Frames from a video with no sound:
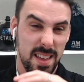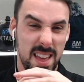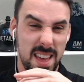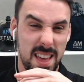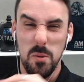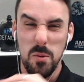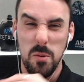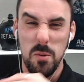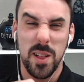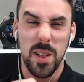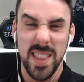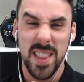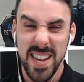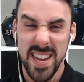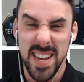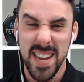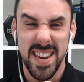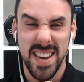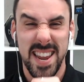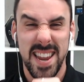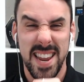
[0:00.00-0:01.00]
it will
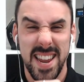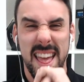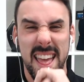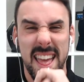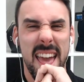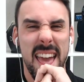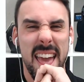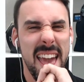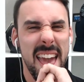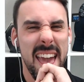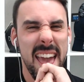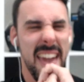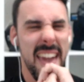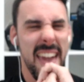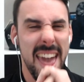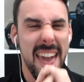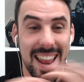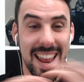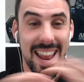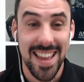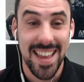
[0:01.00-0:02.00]
clean
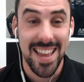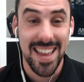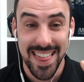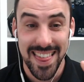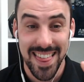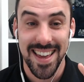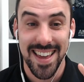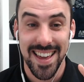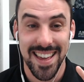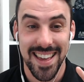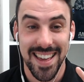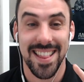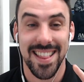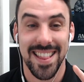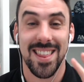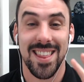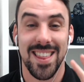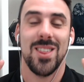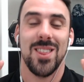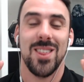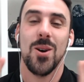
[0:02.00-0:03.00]
anything. It's
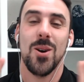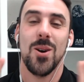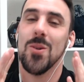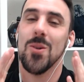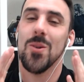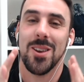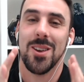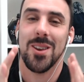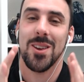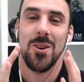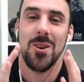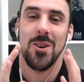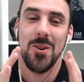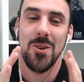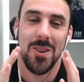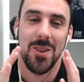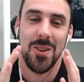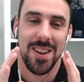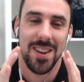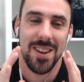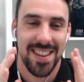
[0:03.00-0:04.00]
so
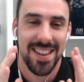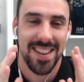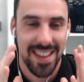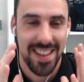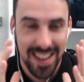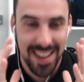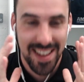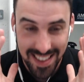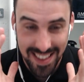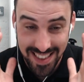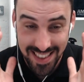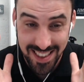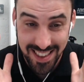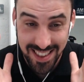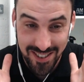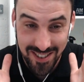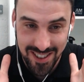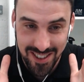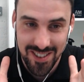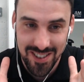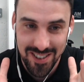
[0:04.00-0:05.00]
good.
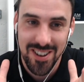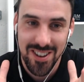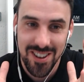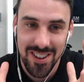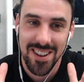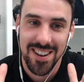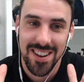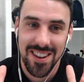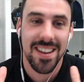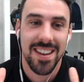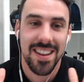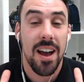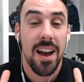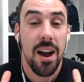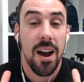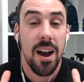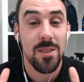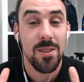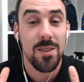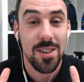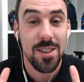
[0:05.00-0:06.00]
So good.
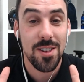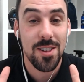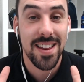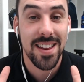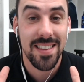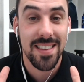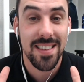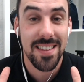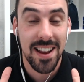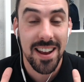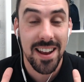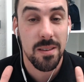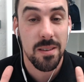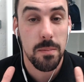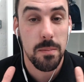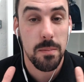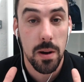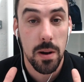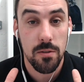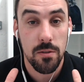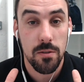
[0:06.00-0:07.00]
Originally designed as a
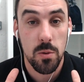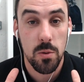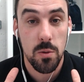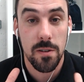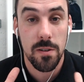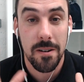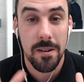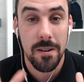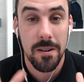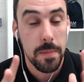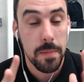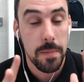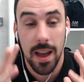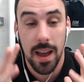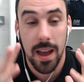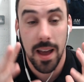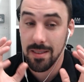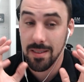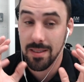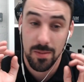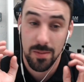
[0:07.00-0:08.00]
bug remover,
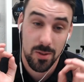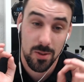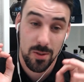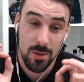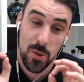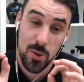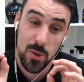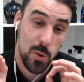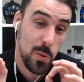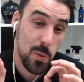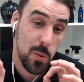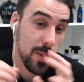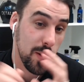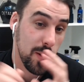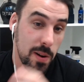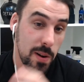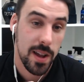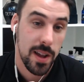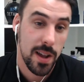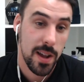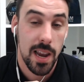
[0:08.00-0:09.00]
has some
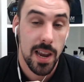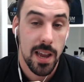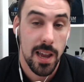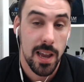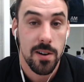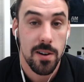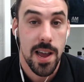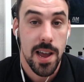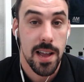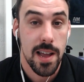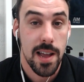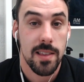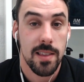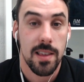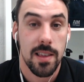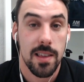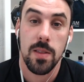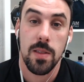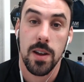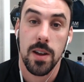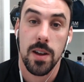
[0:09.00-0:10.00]
super clever
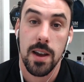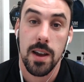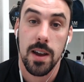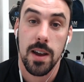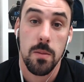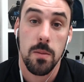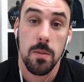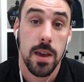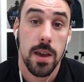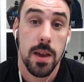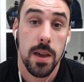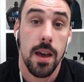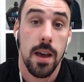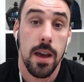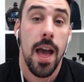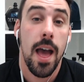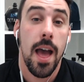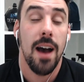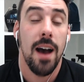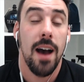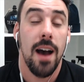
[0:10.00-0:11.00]
enzymes in there, guys, that make it
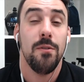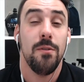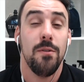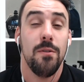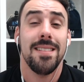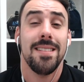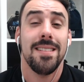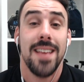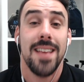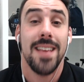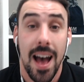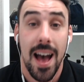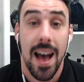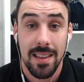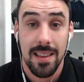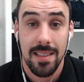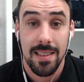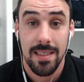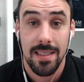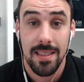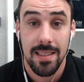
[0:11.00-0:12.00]
a
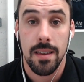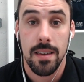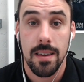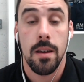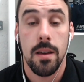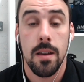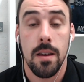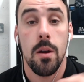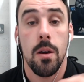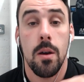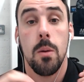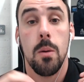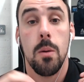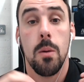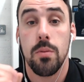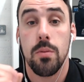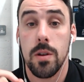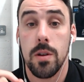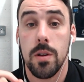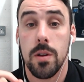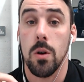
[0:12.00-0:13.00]
fantastic
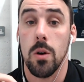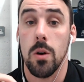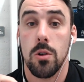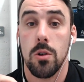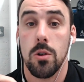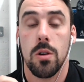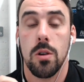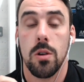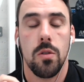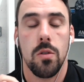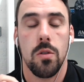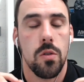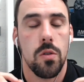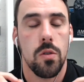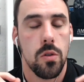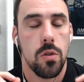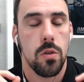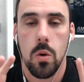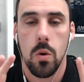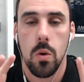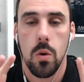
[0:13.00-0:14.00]
pre-wash.
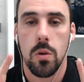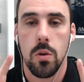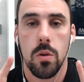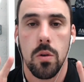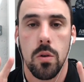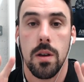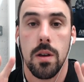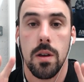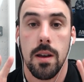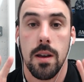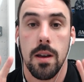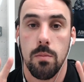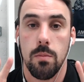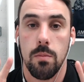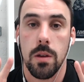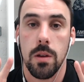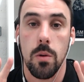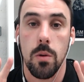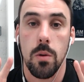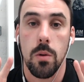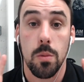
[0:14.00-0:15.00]
So good as a
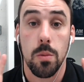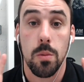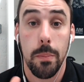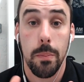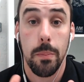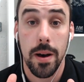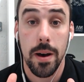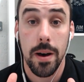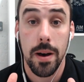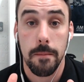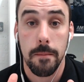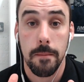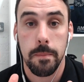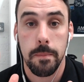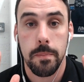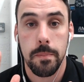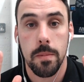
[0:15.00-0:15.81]
pre-wash, but